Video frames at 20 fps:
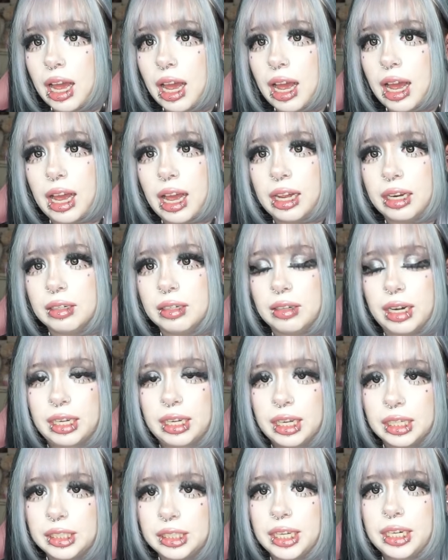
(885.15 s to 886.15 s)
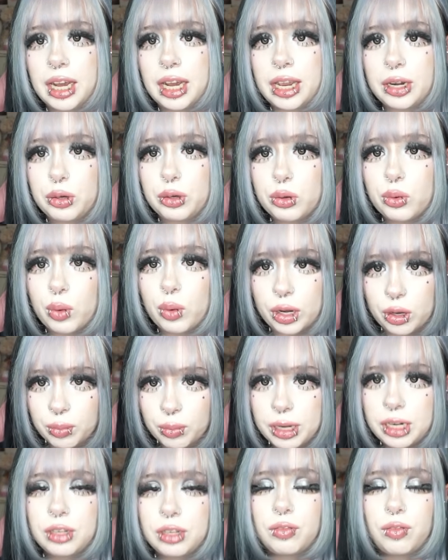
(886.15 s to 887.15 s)
And like I said, I do
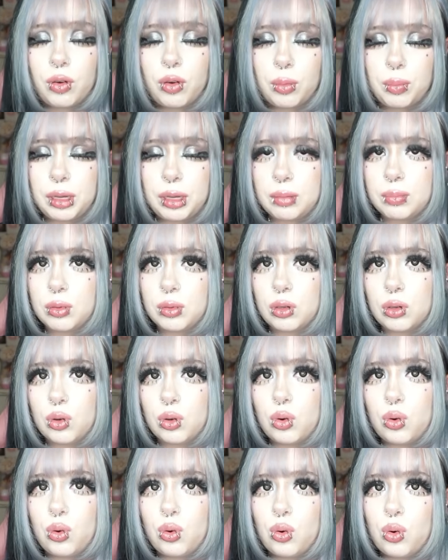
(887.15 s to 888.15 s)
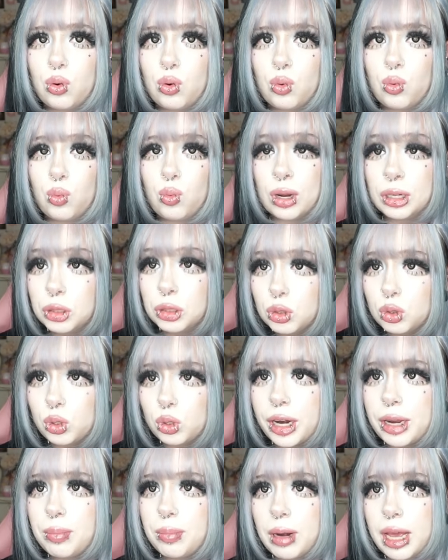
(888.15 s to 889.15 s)
recommend it for people who want to
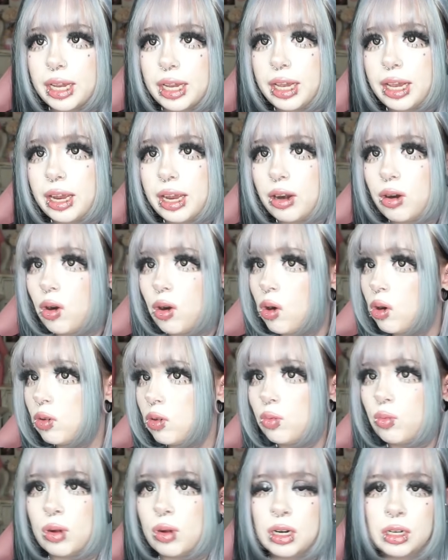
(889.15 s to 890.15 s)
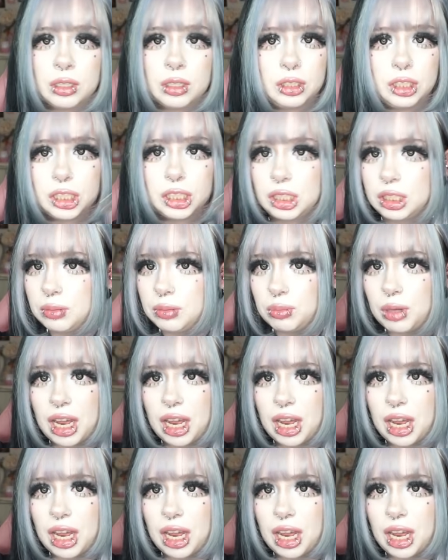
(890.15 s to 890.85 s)
try black hair or want just